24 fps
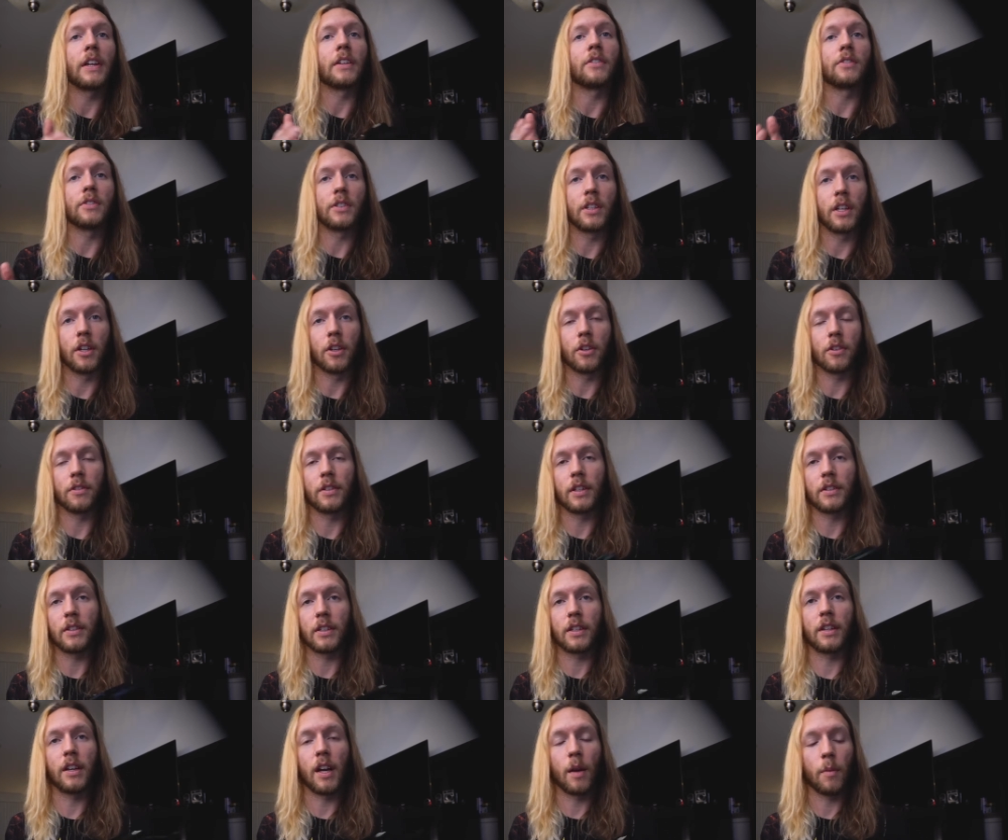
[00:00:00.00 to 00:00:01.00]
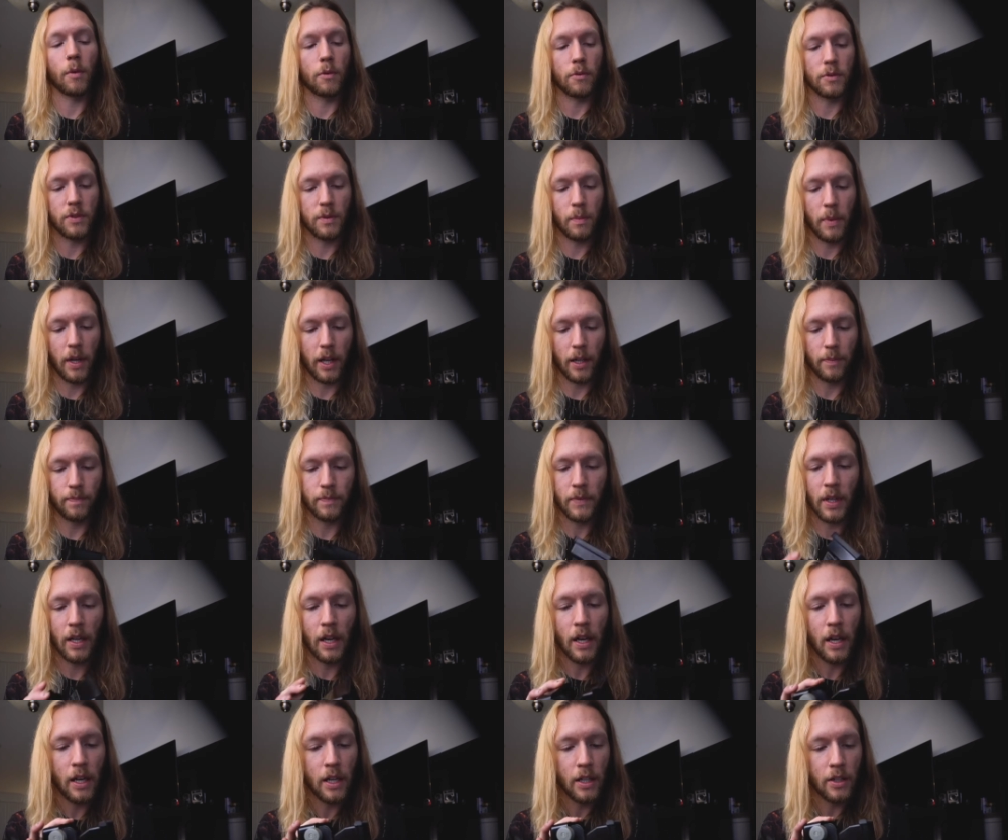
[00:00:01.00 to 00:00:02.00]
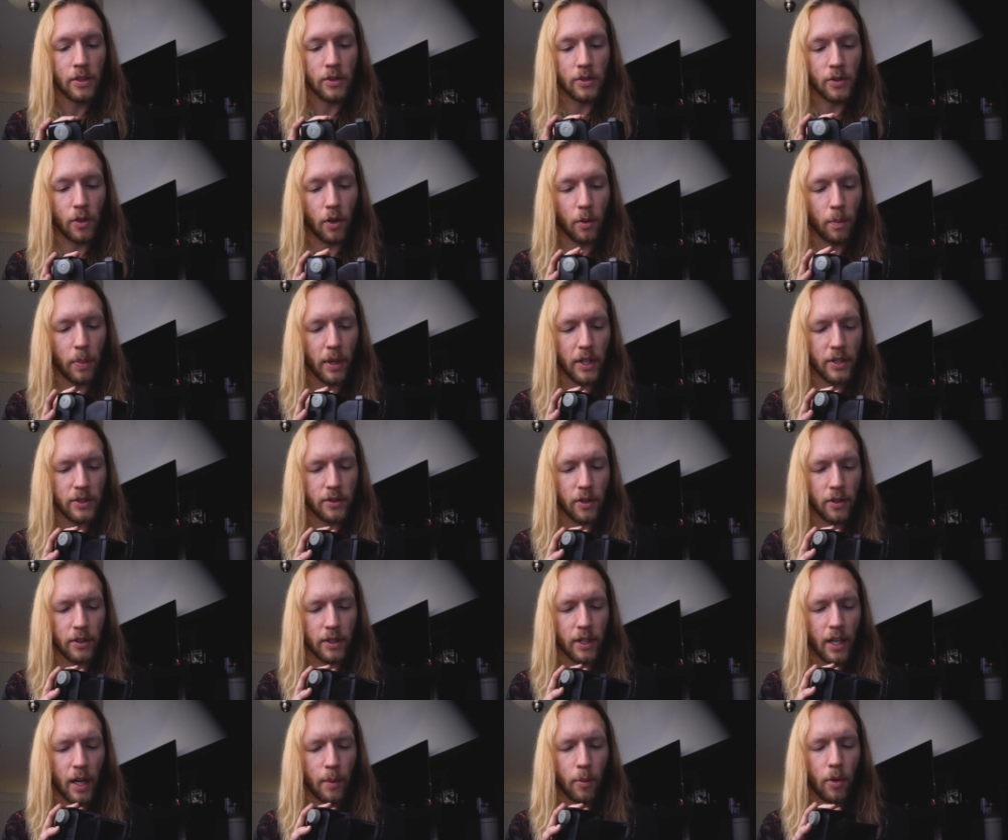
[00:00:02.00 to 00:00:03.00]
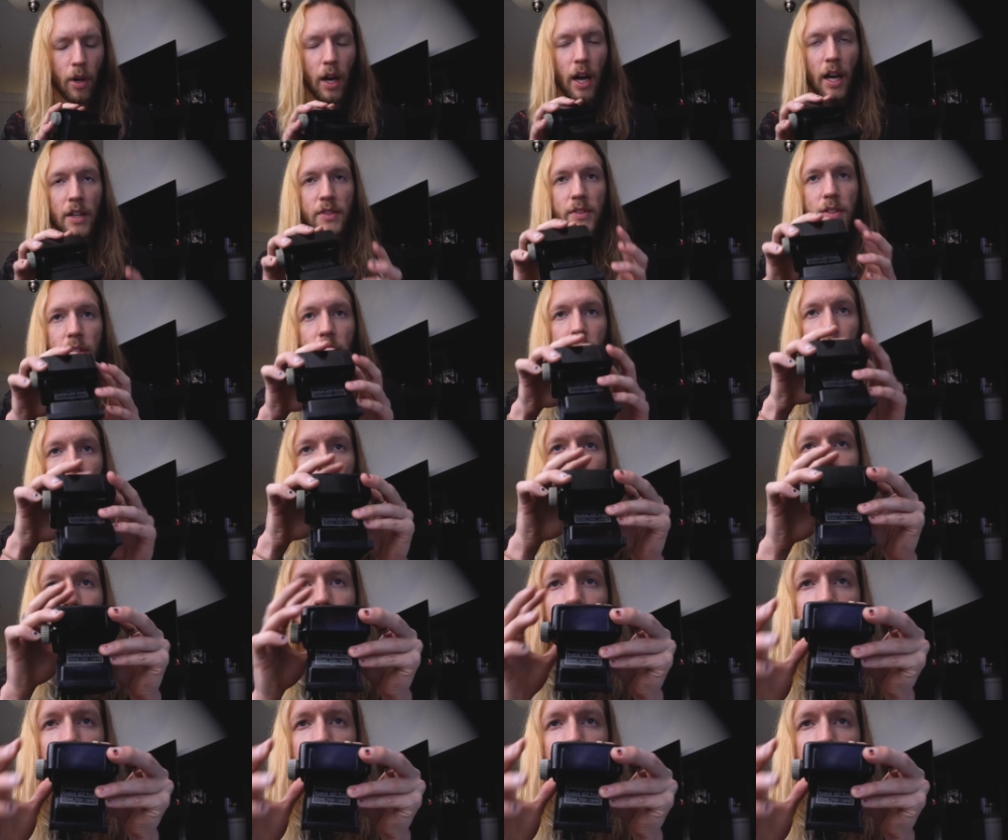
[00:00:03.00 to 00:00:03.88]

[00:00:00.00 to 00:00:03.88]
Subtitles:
and year that the camera was made. So based on Camerosity,